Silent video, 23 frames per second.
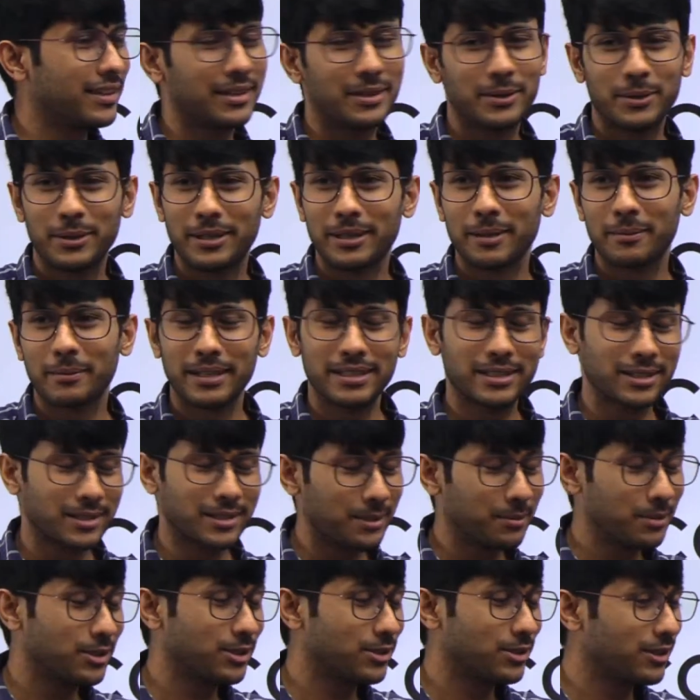during mains exam.
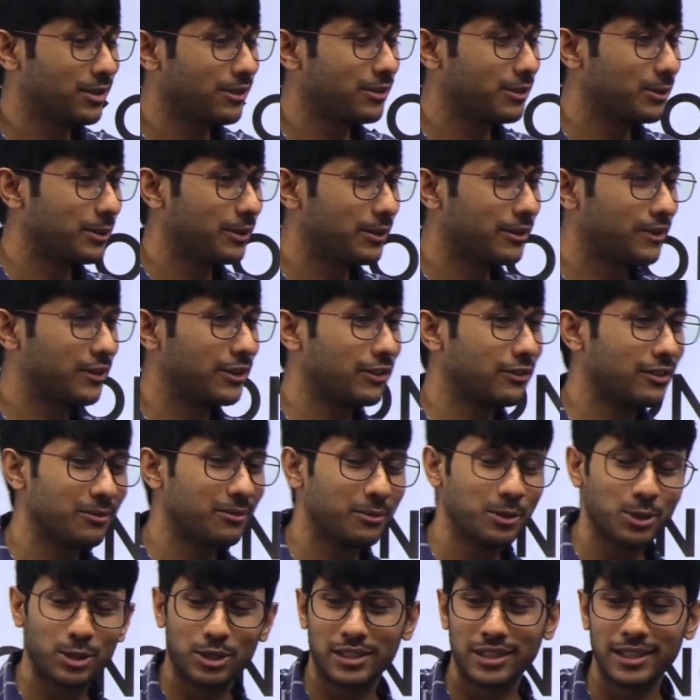This is the one of the
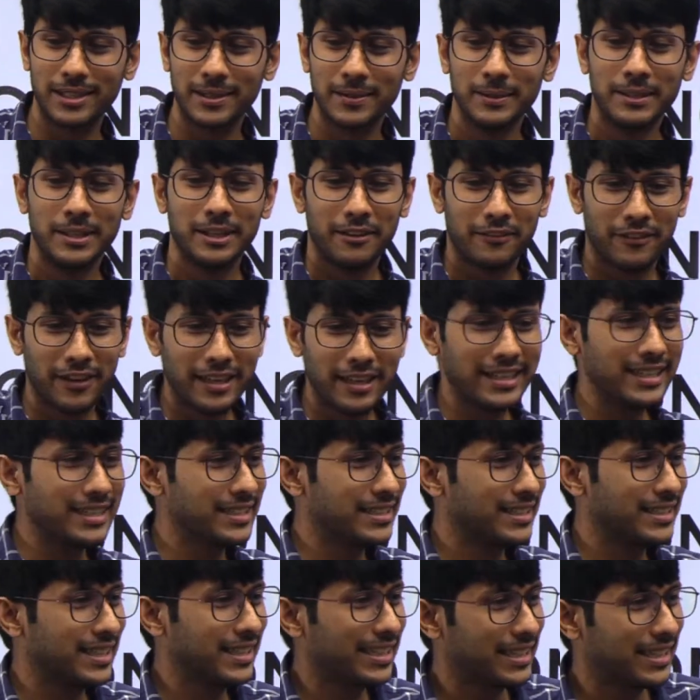most funniest
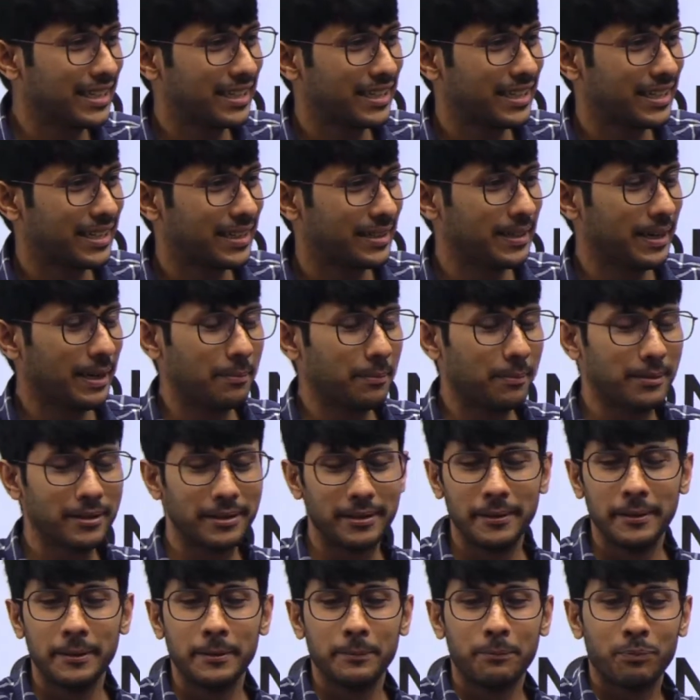thing that happened.
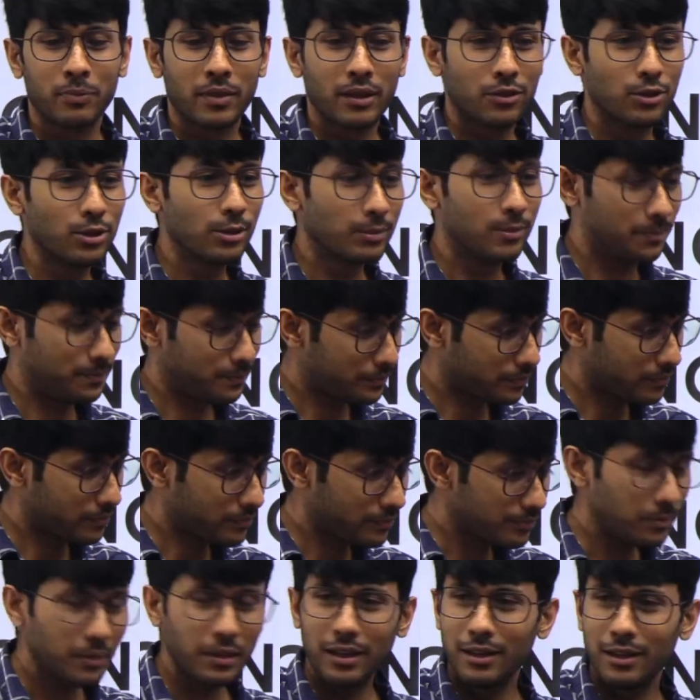So
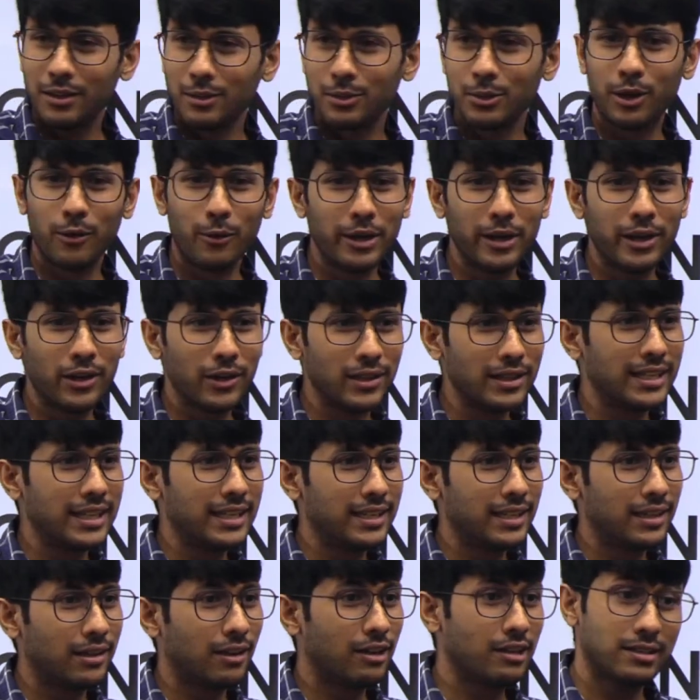to avoid all
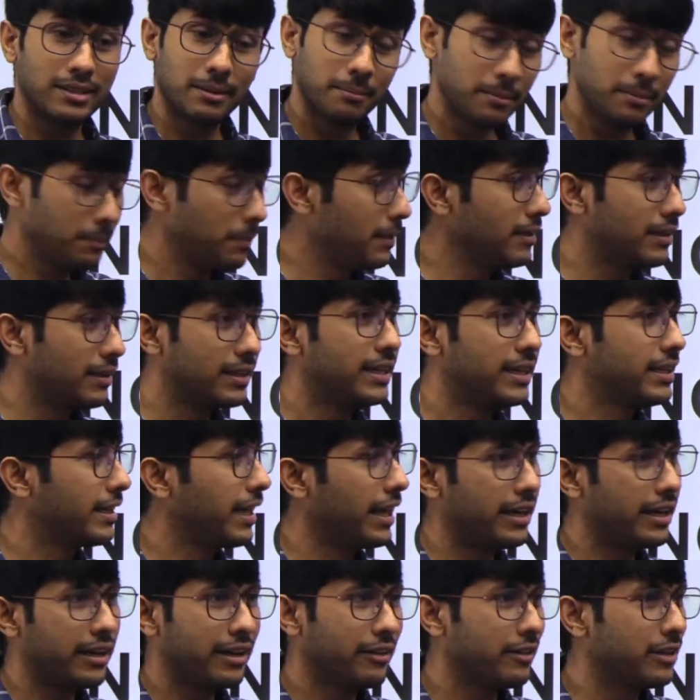that, or some people get
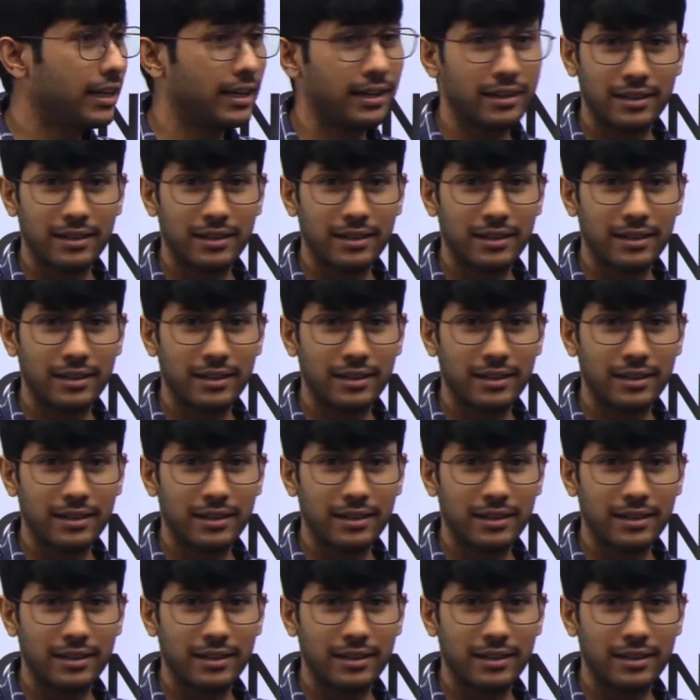carried away.